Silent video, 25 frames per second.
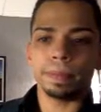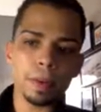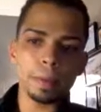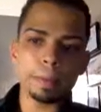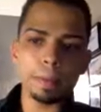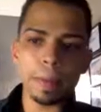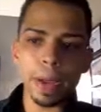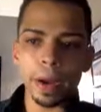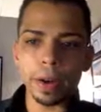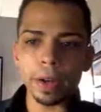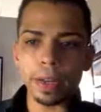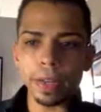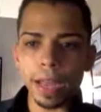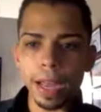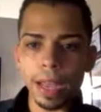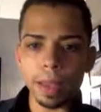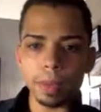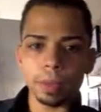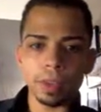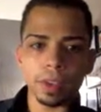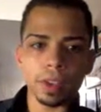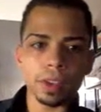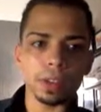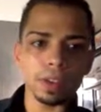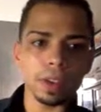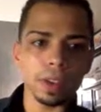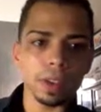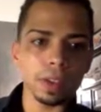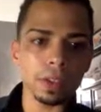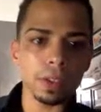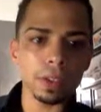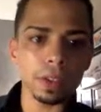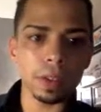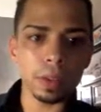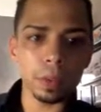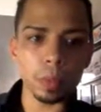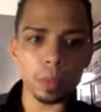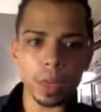Paradigms
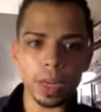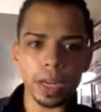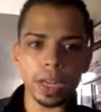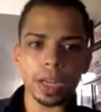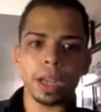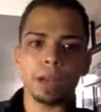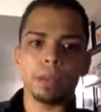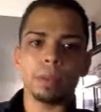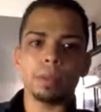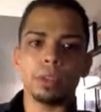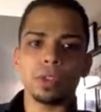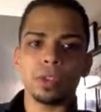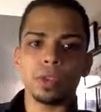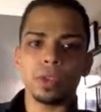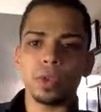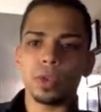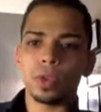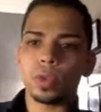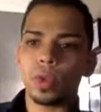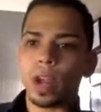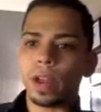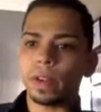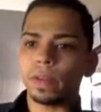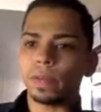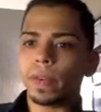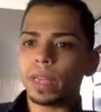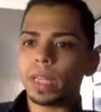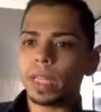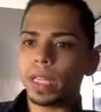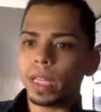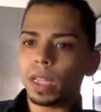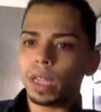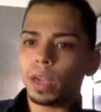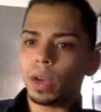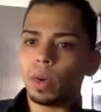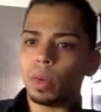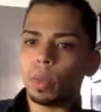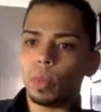exist when it comes to
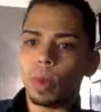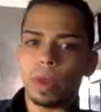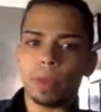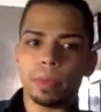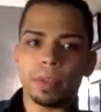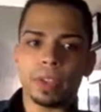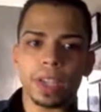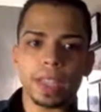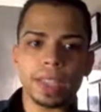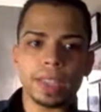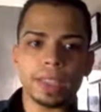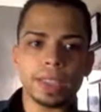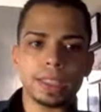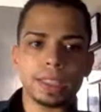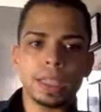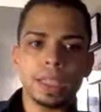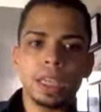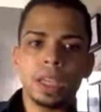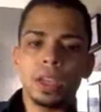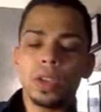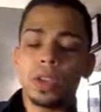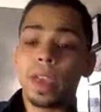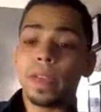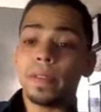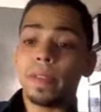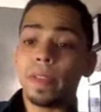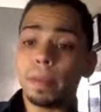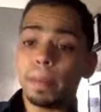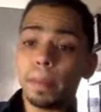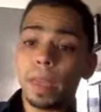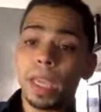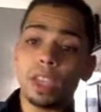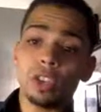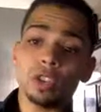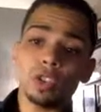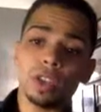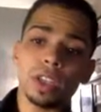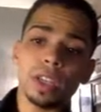crowdfunding websites. You have the
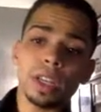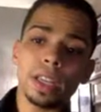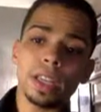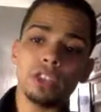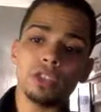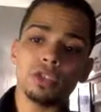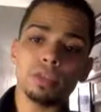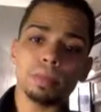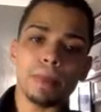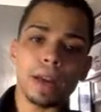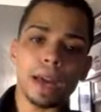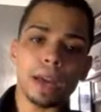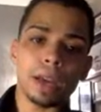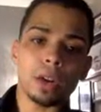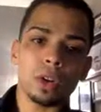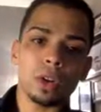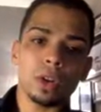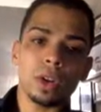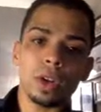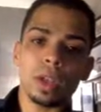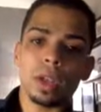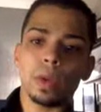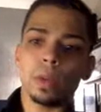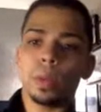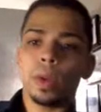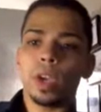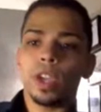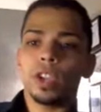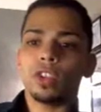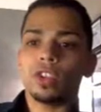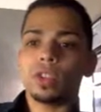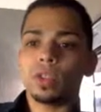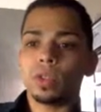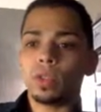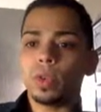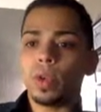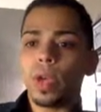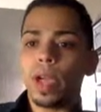patronage model, in which
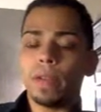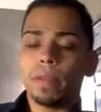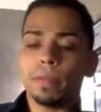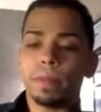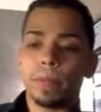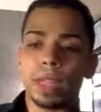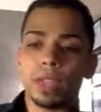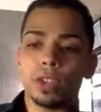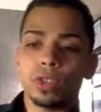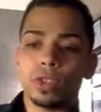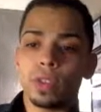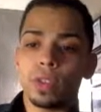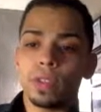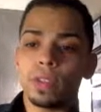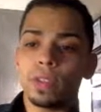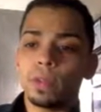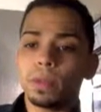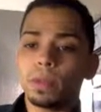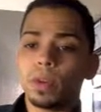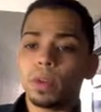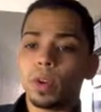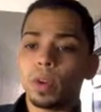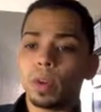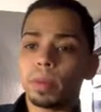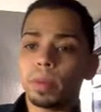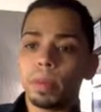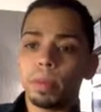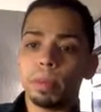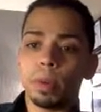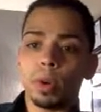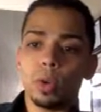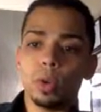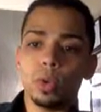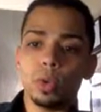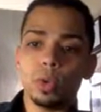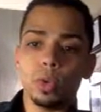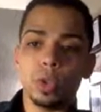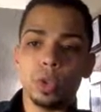you have patrons or people
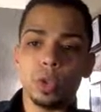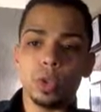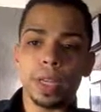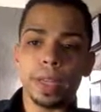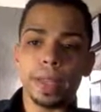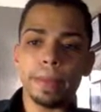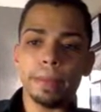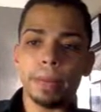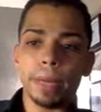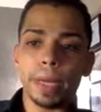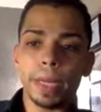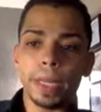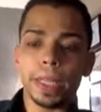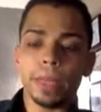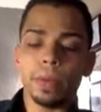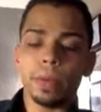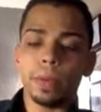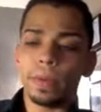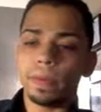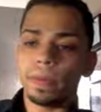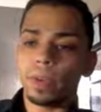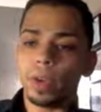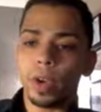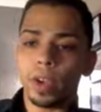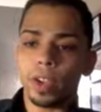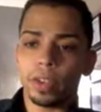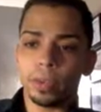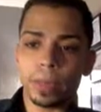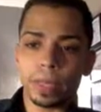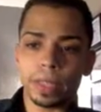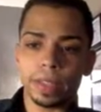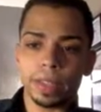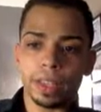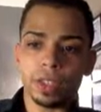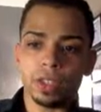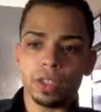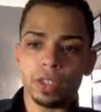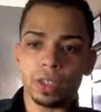who donate money with no
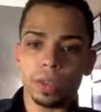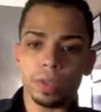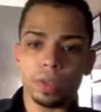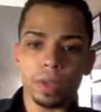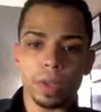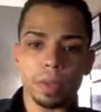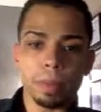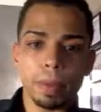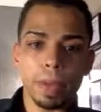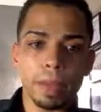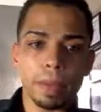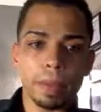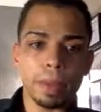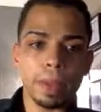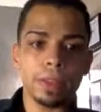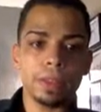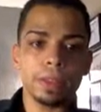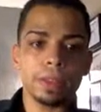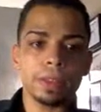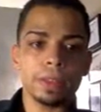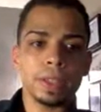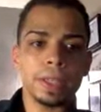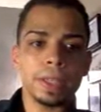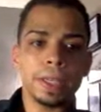expectation of repayments.